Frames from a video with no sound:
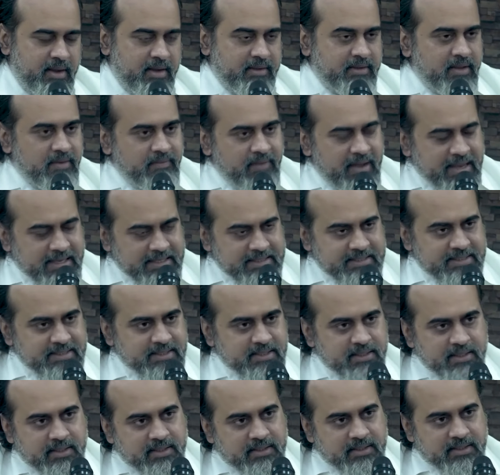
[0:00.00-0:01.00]
Otherwise,
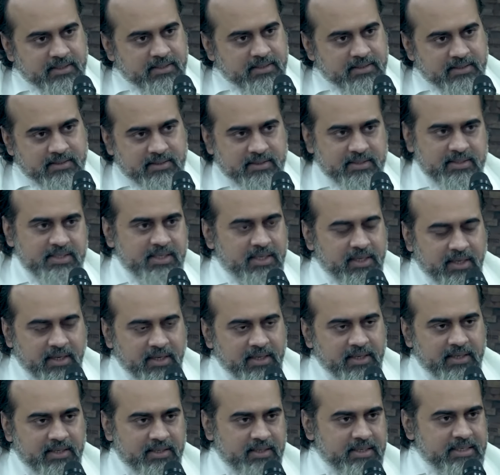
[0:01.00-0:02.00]
the
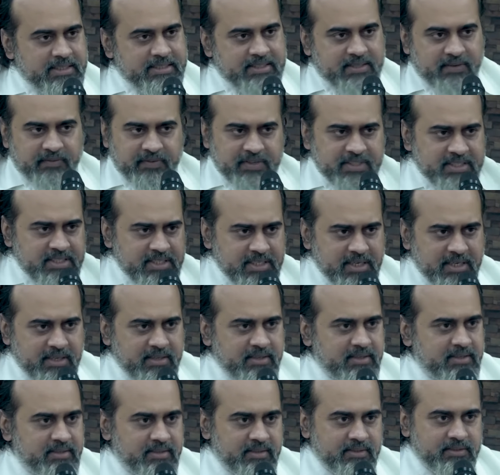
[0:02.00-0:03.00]
jungle is
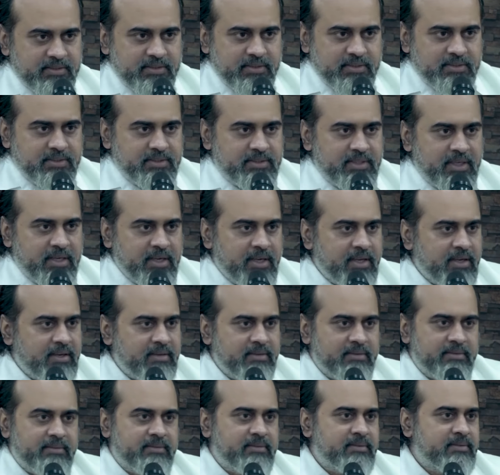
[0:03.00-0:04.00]
sufficient.
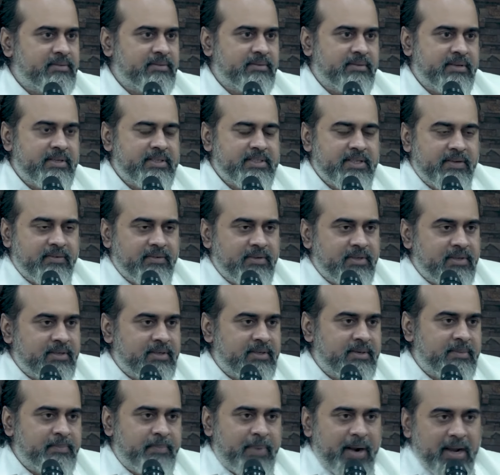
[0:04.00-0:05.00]
Jungle is
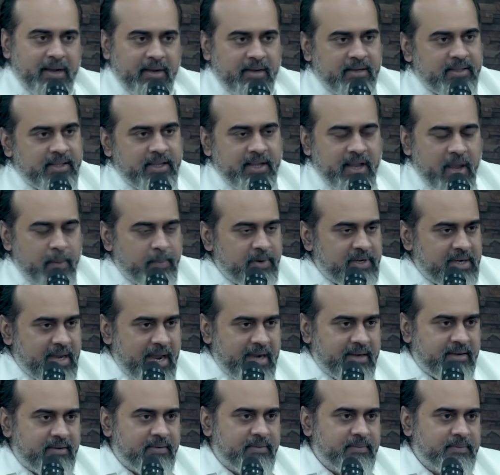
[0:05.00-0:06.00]
our prakritic
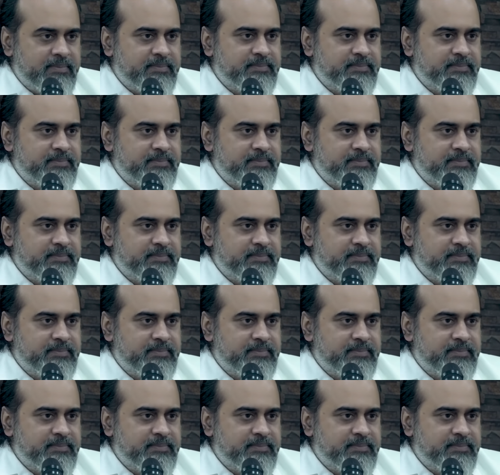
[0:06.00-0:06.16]
habitat.